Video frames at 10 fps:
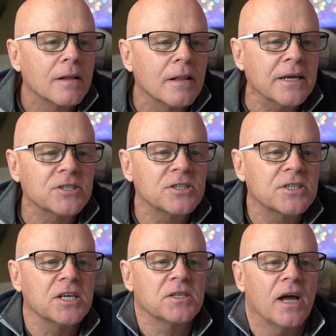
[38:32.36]
Langston
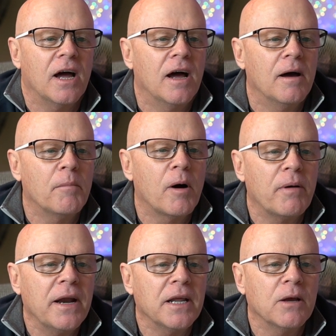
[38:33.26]
says, uh, my
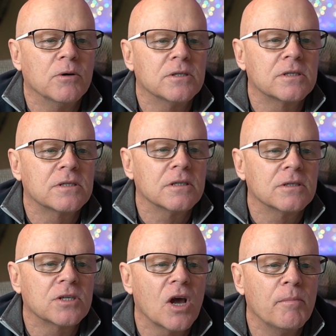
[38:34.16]
branding was
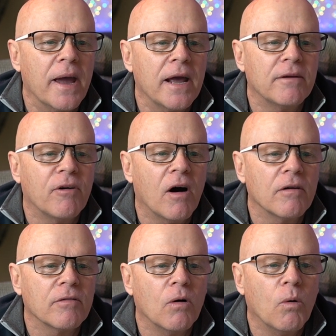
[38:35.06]
so bad,
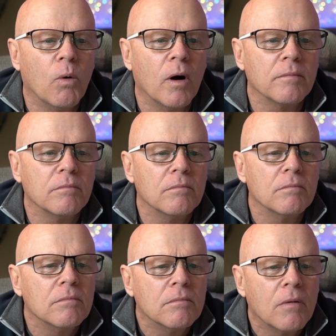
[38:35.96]
Fiverr, or what
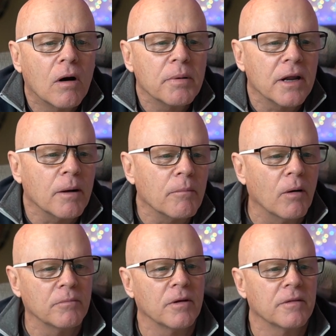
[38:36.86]
might be an up.
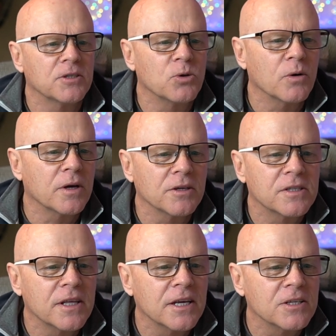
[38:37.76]
Um, he's talking, I
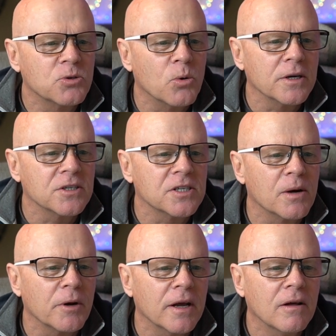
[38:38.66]
was thinking of talking to
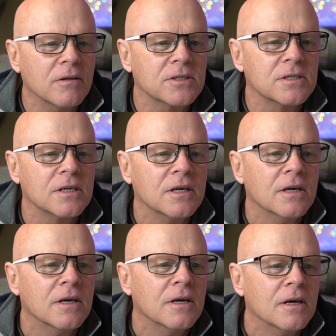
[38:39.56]
someone else.
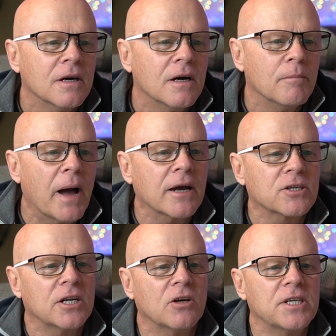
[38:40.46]
Uh, Mark
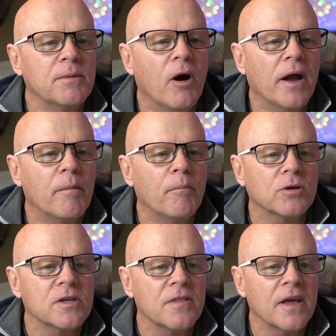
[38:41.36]
said, I did my
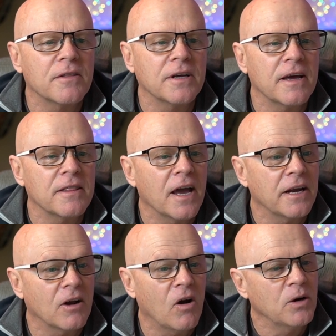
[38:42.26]
unboxing the other day, the
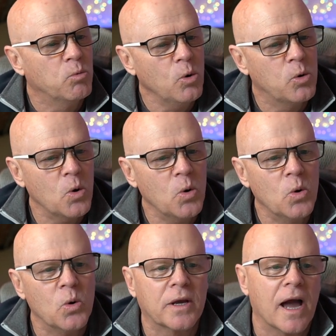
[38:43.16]
A9.
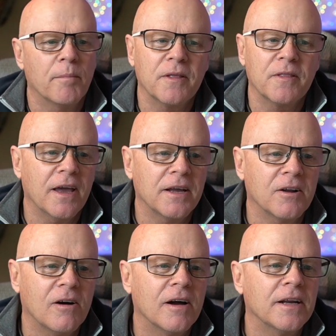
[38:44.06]
Woohoo! Can't beat the
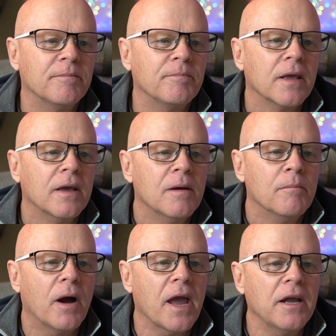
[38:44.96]
A9.
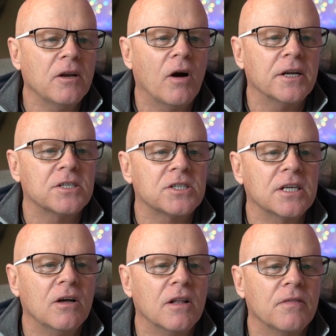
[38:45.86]
My A9 is
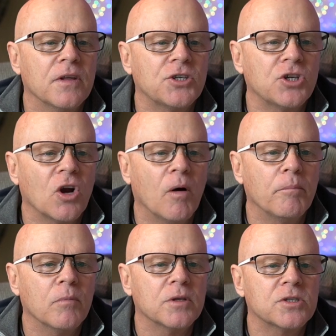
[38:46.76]
still in the
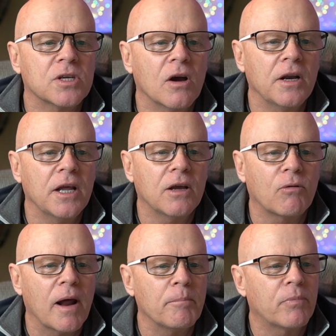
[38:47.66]
shop with Sony
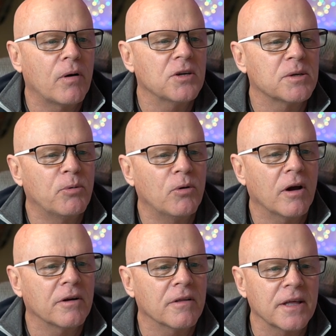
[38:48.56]
crap pro support.
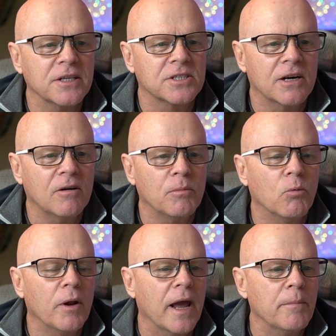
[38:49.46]
I oh, know that's
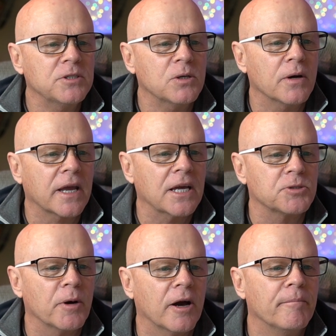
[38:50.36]
terrible. What happened to it,
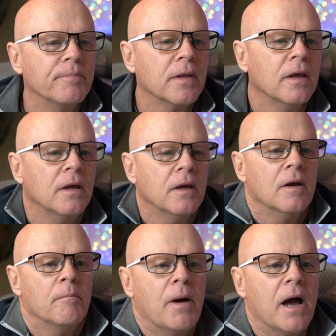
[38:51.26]
Casper?
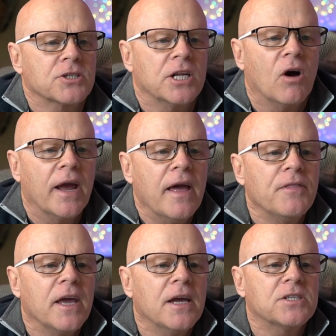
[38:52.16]
Mark said, I
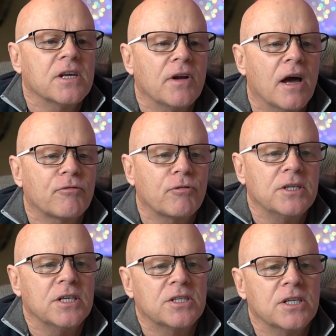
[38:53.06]
had the
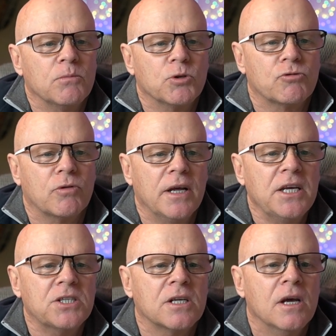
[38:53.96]
A7R3 since it was
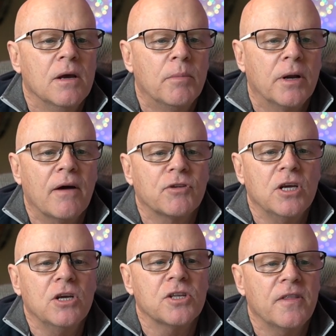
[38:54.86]
released, but after
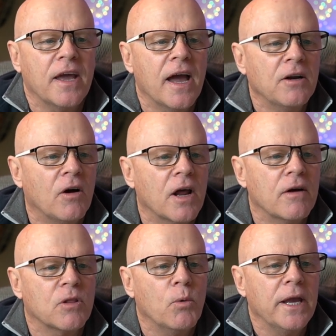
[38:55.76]
using the A9
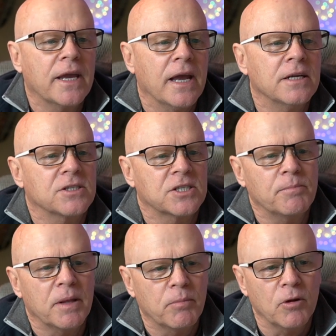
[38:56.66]
over the weekend, it
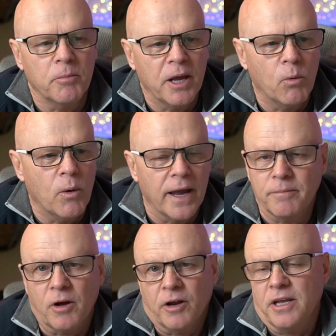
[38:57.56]
simply blew me
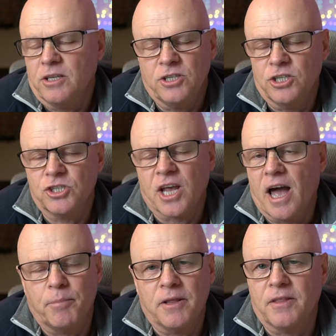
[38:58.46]
away. I know you, you just
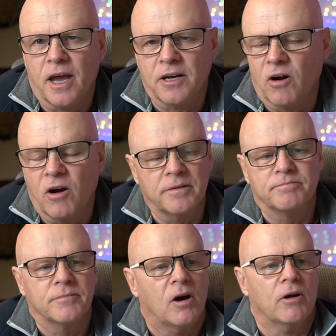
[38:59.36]
can't beat the A9.
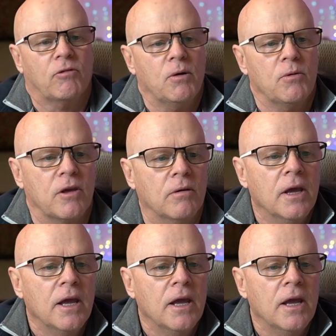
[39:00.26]
I agree with you.